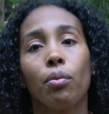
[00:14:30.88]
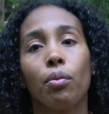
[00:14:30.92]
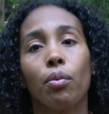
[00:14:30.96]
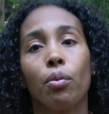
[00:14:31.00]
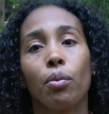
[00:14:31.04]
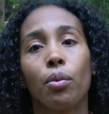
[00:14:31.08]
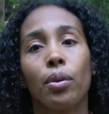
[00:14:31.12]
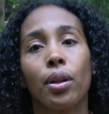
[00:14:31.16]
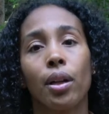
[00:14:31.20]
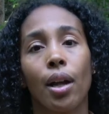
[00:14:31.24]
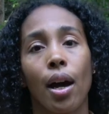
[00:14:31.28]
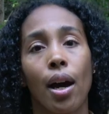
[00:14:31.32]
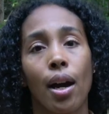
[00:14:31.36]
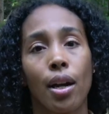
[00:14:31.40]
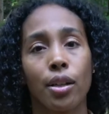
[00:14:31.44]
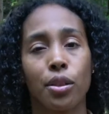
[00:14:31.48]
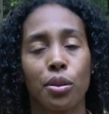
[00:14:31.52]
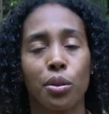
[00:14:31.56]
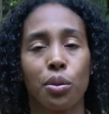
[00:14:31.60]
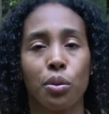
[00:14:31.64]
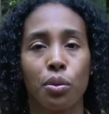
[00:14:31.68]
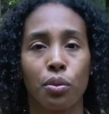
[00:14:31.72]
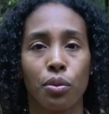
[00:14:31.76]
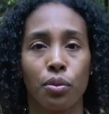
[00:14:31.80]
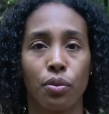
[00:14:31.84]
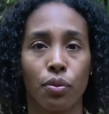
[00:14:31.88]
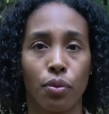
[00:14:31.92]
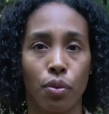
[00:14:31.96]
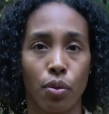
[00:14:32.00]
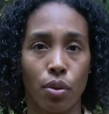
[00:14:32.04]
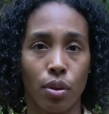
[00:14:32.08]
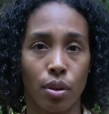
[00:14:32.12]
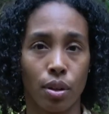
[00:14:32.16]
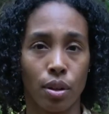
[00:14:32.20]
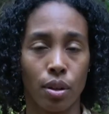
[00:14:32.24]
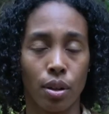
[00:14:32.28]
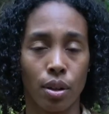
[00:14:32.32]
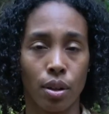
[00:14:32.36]
when the highest good
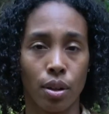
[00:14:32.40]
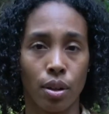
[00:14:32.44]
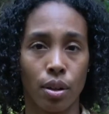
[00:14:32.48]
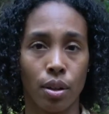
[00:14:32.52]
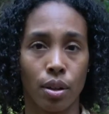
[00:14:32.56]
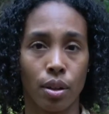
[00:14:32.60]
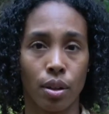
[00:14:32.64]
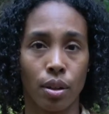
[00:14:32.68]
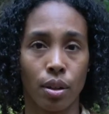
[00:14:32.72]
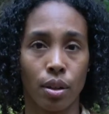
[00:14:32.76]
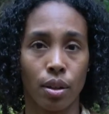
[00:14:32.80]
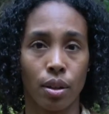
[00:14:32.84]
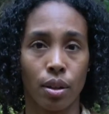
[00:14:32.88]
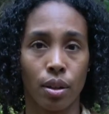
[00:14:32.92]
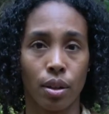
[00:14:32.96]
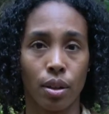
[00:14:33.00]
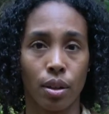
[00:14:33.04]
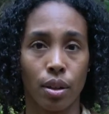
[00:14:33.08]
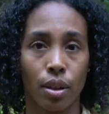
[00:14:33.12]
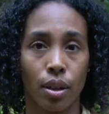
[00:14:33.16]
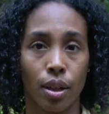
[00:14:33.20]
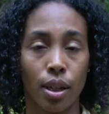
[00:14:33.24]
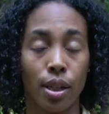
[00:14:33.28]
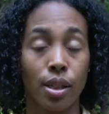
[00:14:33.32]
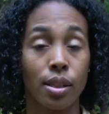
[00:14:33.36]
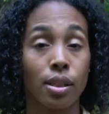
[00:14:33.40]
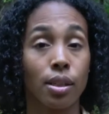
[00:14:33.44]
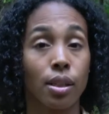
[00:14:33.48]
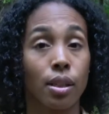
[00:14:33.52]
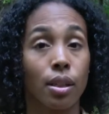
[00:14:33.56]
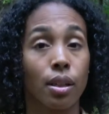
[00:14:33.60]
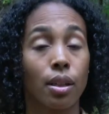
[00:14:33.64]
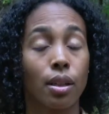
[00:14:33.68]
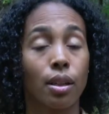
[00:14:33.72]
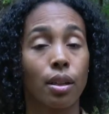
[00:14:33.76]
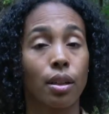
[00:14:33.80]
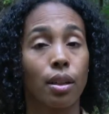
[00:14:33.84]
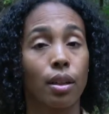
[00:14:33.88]
is
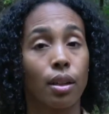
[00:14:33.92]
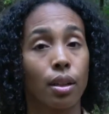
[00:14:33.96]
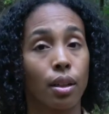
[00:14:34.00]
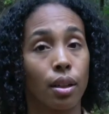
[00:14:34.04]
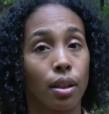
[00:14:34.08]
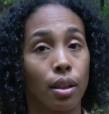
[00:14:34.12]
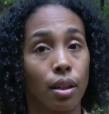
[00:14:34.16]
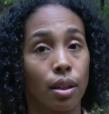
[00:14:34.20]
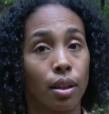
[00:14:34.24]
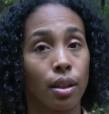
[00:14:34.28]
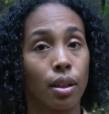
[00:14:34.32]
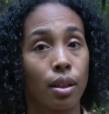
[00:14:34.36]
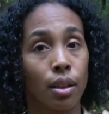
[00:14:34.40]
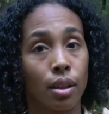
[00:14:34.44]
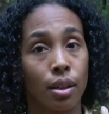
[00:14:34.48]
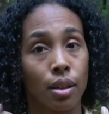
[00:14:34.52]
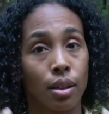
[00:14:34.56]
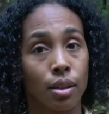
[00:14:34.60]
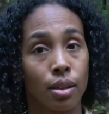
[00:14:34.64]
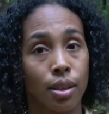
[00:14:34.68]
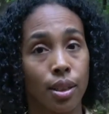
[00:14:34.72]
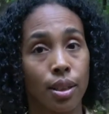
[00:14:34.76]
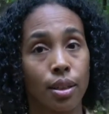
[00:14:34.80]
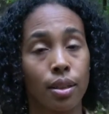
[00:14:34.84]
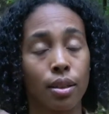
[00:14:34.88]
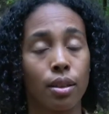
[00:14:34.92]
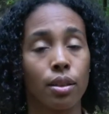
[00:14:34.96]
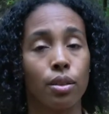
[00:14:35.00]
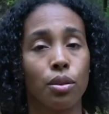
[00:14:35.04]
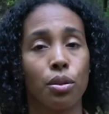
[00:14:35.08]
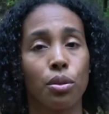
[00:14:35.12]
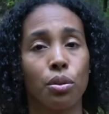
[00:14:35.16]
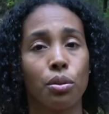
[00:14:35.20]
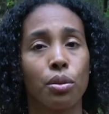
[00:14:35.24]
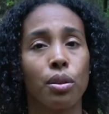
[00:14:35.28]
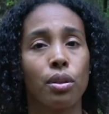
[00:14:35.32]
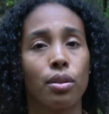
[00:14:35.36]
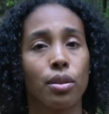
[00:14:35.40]
taken
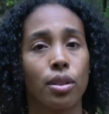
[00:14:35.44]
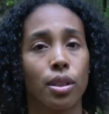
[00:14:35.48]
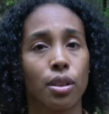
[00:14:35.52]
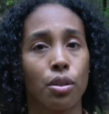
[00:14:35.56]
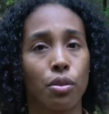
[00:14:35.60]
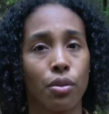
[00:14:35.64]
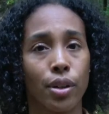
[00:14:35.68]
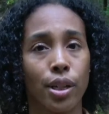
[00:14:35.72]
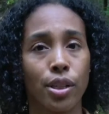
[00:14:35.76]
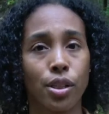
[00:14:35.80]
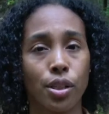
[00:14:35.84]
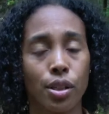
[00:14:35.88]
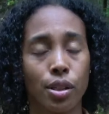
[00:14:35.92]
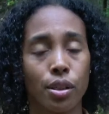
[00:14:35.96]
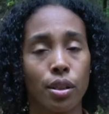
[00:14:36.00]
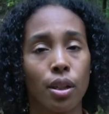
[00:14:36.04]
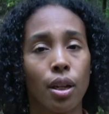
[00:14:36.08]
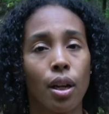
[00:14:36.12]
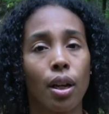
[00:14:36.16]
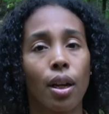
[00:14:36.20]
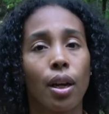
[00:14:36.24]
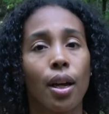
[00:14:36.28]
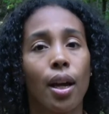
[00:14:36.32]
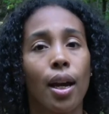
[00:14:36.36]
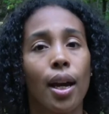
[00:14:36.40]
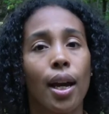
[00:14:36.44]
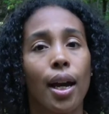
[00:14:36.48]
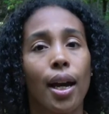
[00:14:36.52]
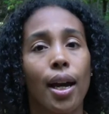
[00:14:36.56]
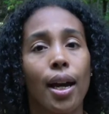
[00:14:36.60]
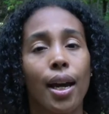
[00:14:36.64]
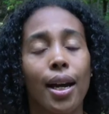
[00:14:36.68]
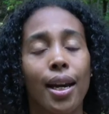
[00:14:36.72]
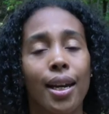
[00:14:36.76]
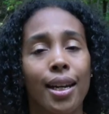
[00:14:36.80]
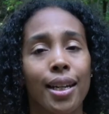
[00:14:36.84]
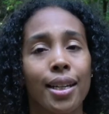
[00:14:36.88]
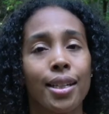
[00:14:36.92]
into consideration,
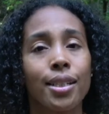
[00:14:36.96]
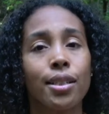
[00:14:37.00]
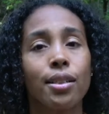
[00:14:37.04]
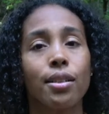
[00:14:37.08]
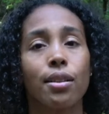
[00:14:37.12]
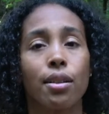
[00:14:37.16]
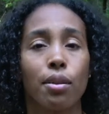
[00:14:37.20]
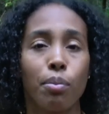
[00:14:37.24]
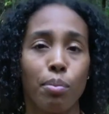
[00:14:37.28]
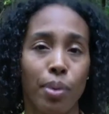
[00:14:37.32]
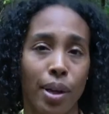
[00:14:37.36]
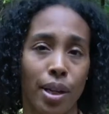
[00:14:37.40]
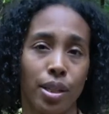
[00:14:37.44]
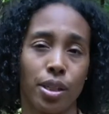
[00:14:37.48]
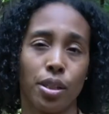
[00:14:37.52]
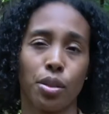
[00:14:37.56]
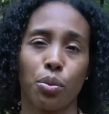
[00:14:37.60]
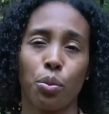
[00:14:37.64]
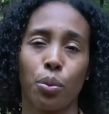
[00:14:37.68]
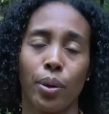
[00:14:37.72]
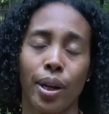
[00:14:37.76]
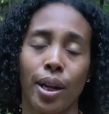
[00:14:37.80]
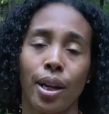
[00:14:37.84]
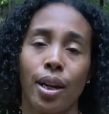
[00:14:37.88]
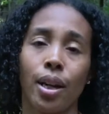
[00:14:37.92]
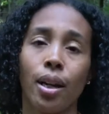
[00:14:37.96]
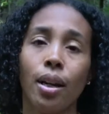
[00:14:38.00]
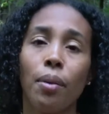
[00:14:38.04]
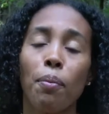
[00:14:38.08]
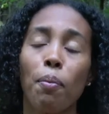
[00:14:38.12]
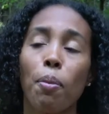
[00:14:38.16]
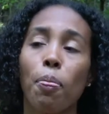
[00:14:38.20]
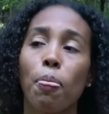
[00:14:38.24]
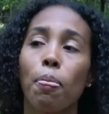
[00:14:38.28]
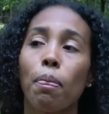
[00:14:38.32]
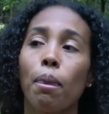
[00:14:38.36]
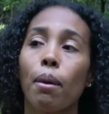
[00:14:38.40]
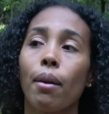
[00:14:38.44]
it is the best way.
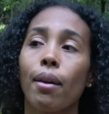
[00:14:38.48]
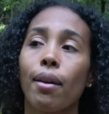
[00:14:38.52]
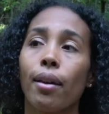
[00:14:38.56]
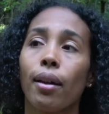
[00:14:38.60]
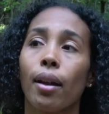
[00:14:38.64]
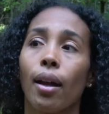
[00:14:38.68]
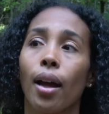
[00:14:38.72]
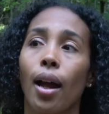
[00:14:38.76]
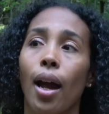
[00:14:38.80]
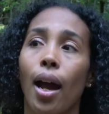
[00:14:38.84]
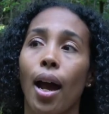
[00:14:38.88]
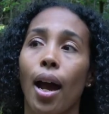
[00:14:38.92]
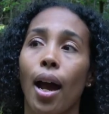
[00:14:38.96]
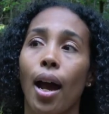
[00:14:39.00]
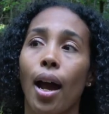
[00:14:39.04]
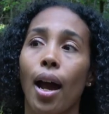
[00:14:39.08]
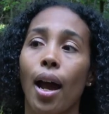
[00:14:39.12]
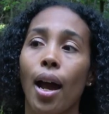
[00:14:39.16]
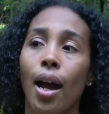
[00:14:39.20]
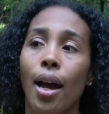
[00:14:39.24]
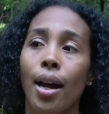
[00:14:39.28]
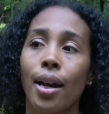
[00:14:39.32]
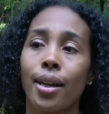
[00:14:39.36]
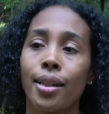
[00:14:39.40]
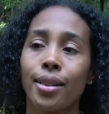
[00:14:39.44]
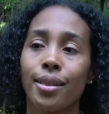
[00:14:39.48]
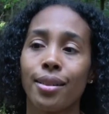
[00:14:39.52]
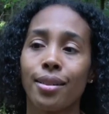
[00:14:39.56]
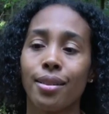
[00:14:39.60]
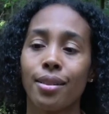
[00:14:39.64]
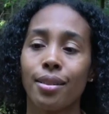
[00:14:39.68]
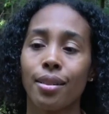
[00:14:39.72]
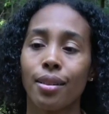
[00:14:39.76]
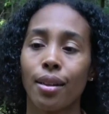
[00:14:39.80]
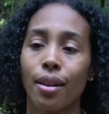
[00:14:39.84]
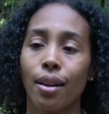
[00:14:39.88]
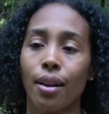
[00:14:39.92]
And